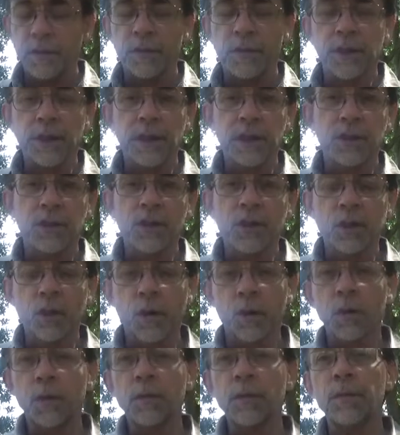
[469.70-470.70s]
The
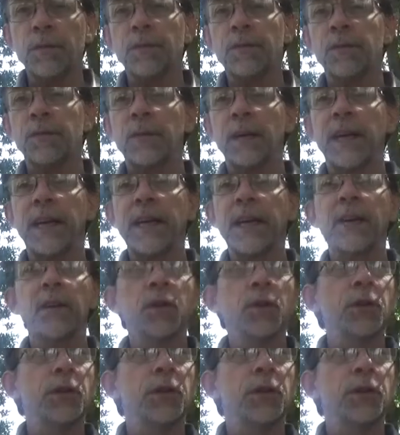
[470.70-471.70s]
stove I had
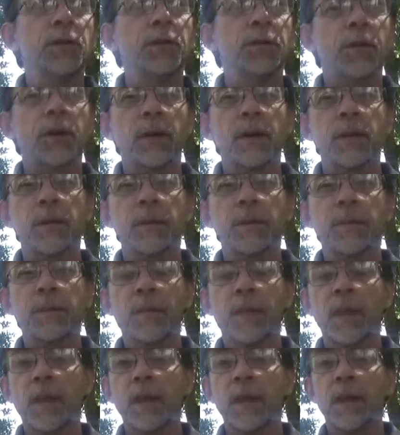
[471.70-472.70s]
no use for.
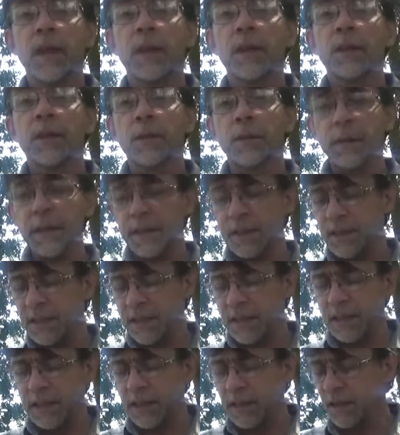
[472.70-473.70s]
The
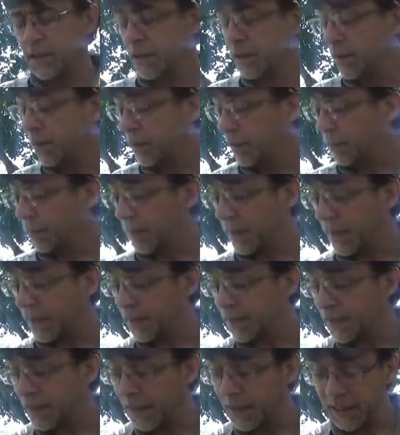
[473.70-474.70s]
reason is
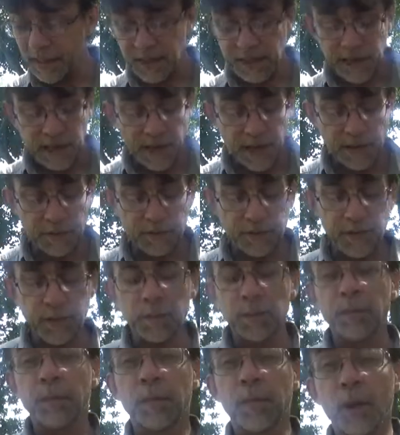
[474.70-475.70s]
because I didn't have to
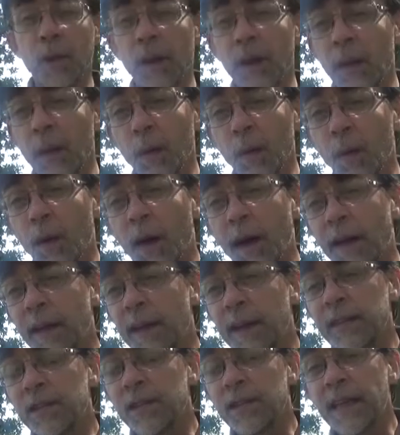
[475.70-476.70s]
boil water,
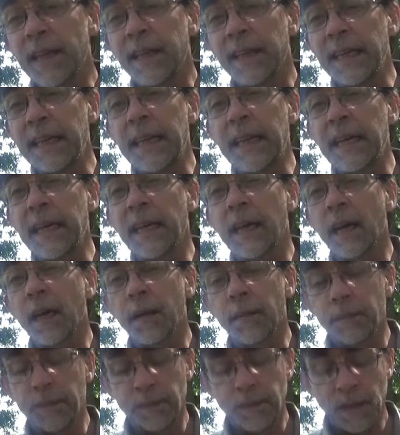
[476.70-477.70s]
I just had to heat it
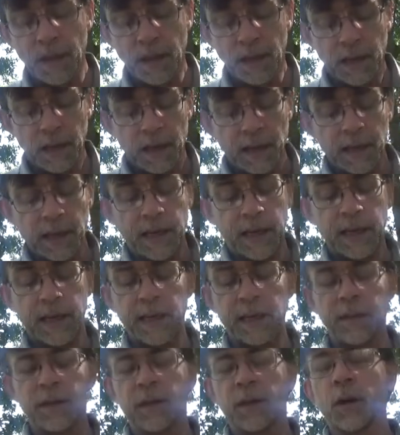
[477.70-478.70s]
up.
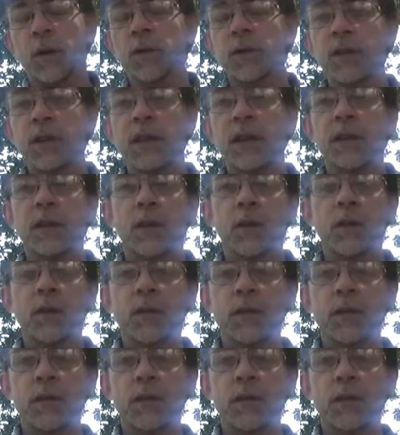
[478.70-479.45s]
And the Go Sun Go